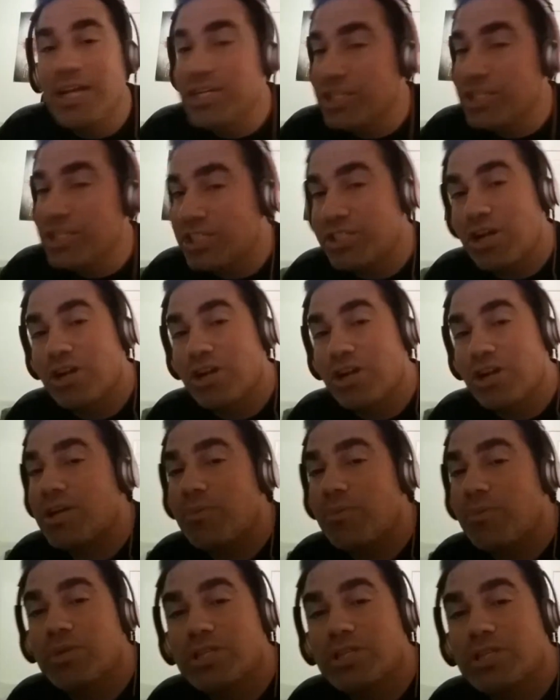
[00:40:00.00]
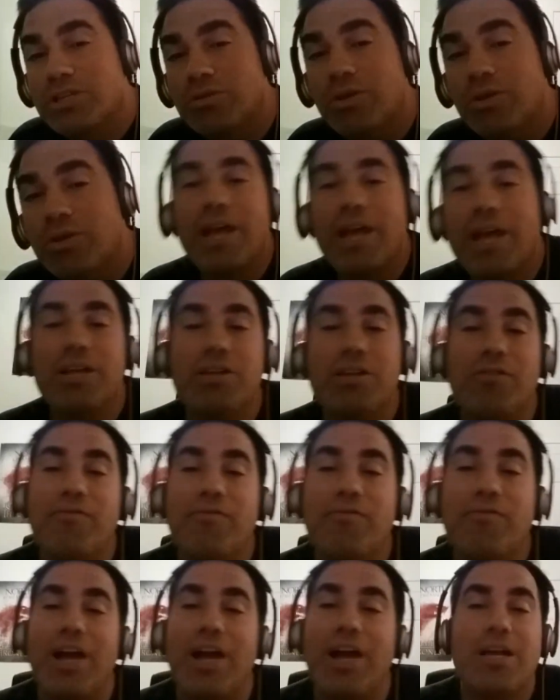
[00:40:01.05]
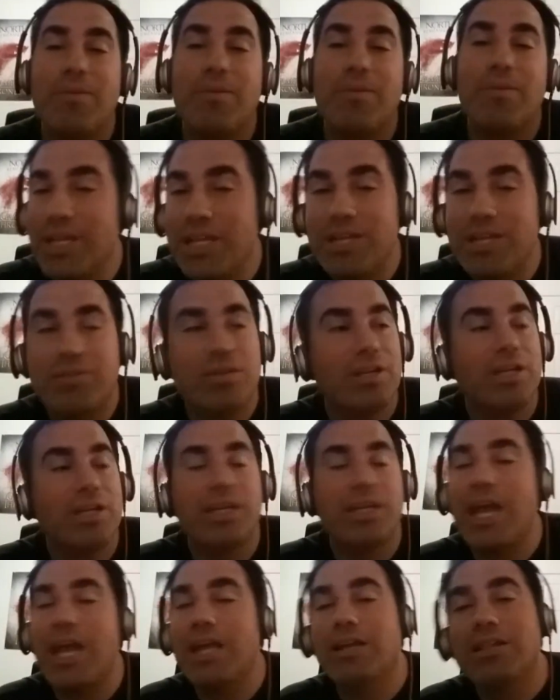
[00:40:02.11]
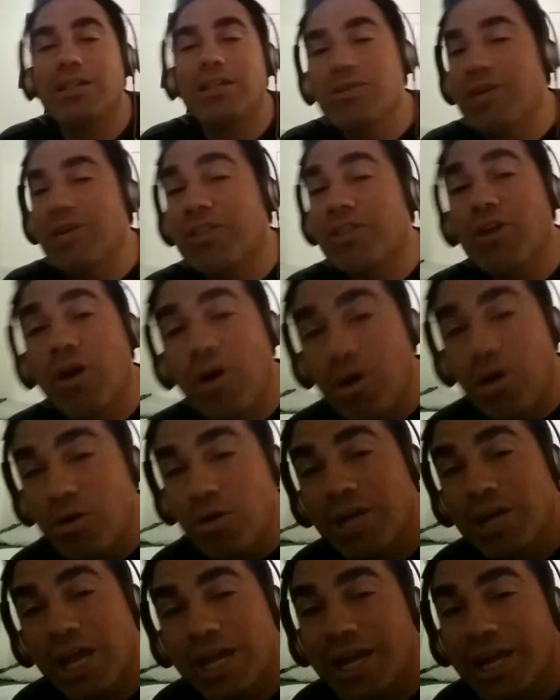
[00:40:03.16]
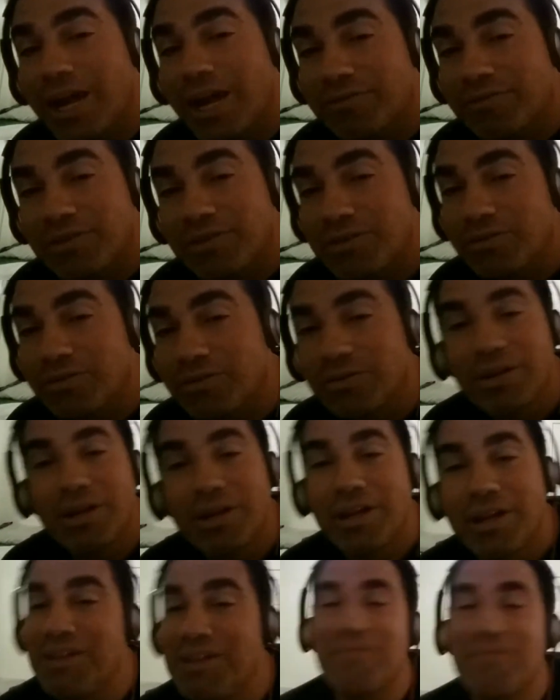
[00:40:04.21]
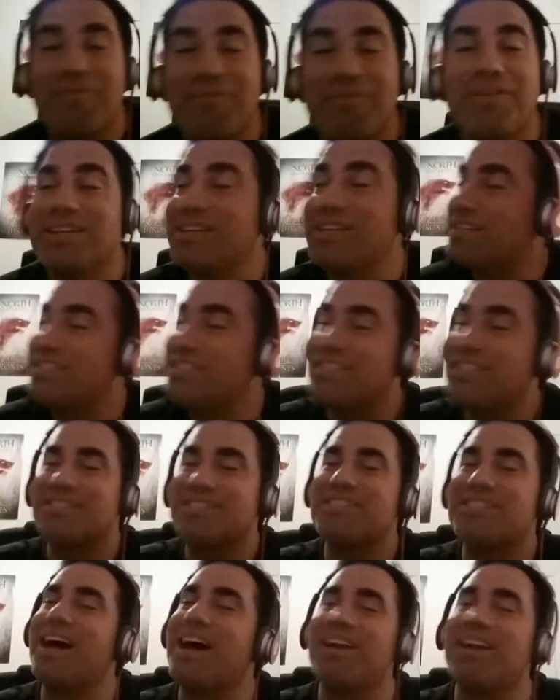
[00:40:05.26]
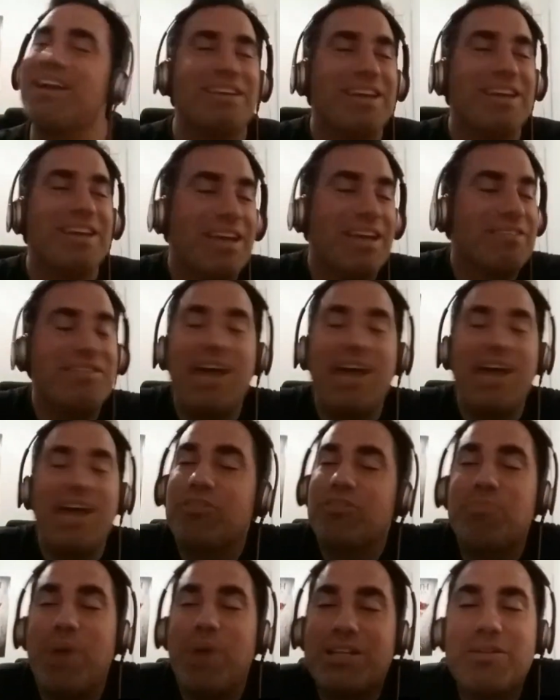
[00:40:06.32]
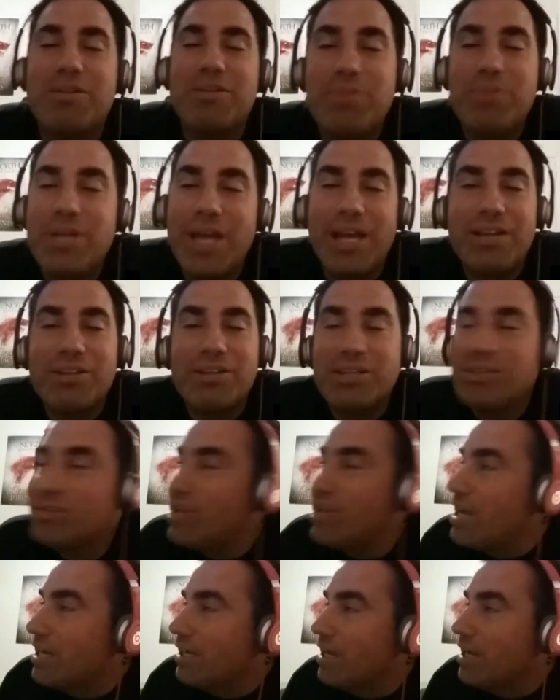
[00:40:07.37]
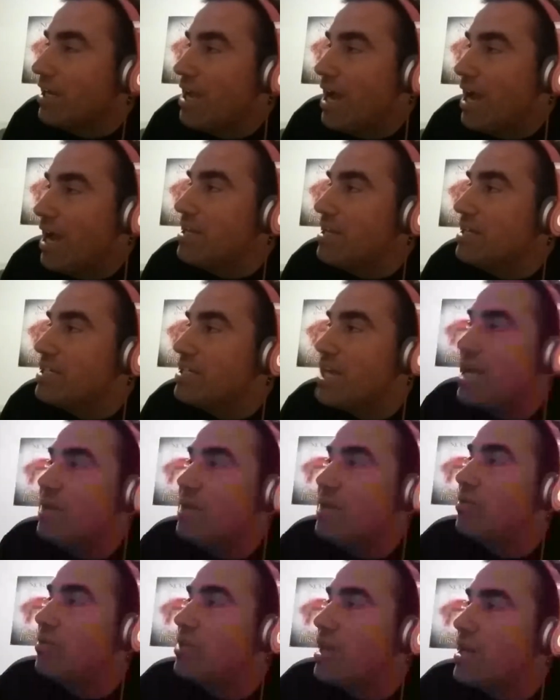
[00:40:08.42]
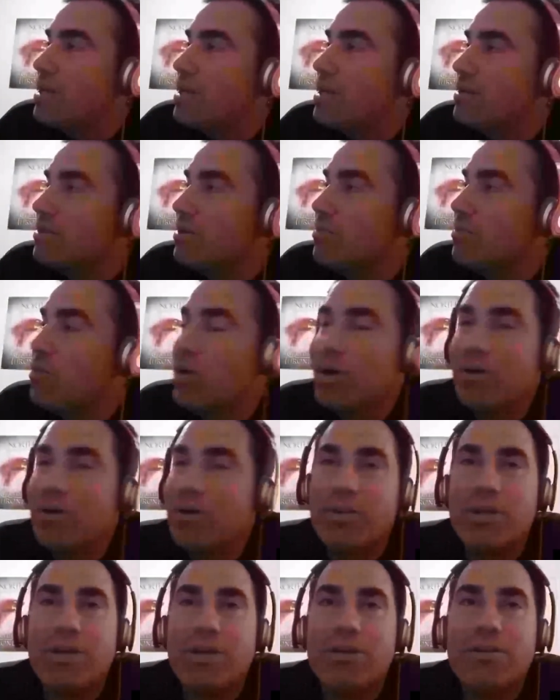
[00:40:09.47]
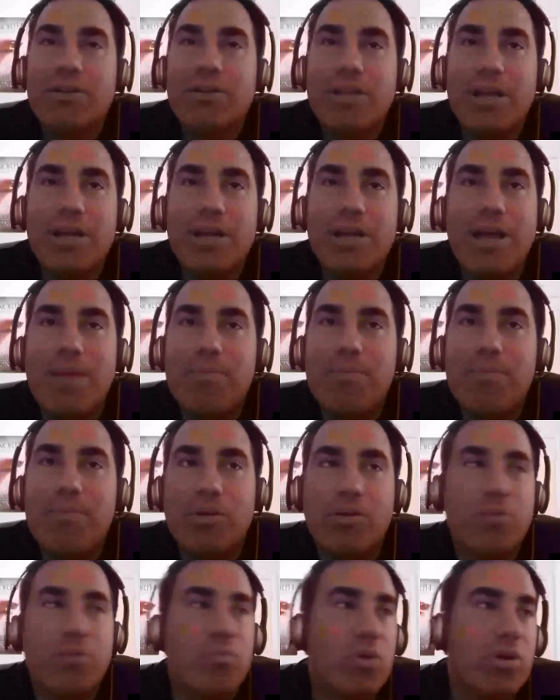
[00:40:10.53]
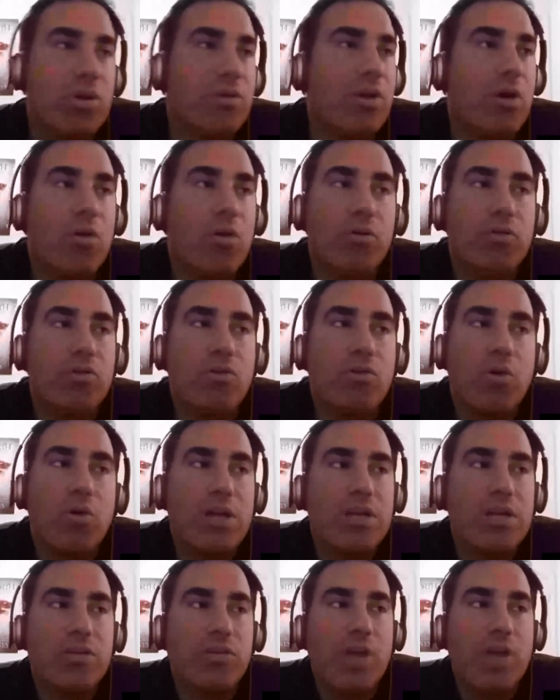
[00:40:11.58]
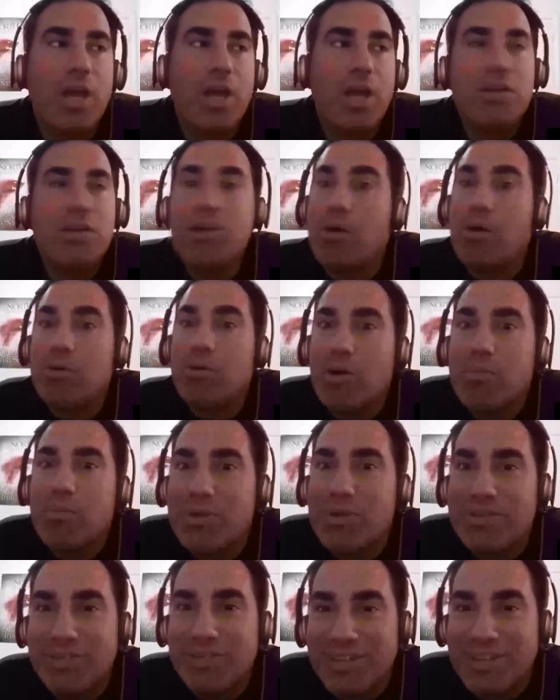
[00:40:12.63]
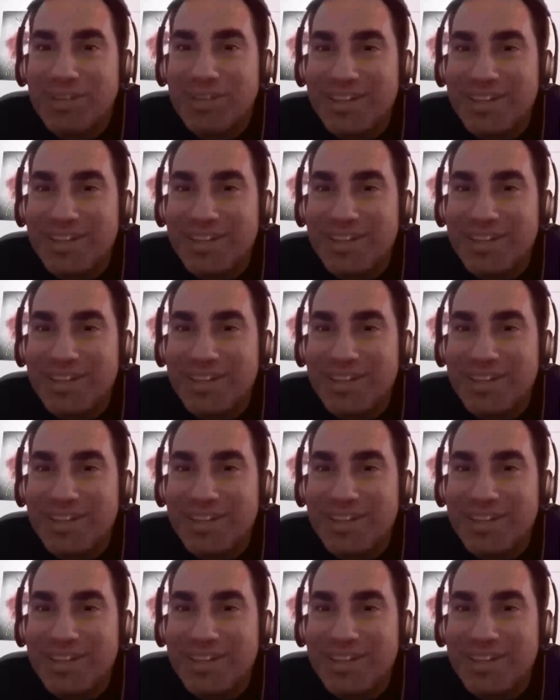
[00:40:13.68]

just starts something with you, and then you fight him, and then he's in a gang, and then you got the whole gang after you. It's just not a spot to be at. And just like I think James said, the moral, the episode of moral, the whole story is don't go to prison.